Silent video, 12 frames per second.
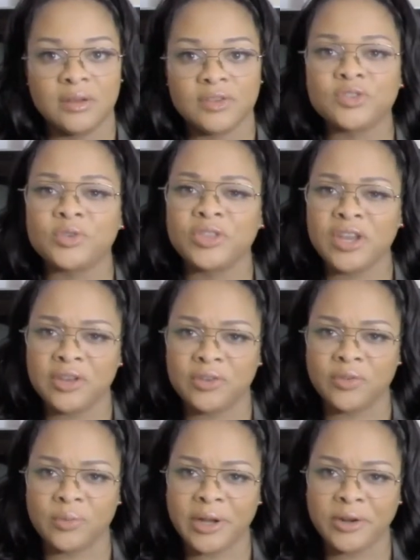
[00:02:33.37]
So thank you
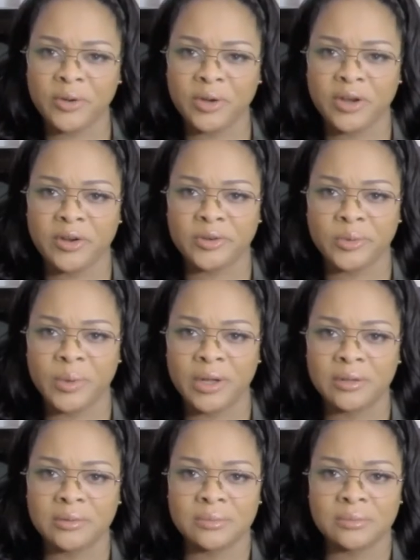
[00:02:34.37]
for writing her character well.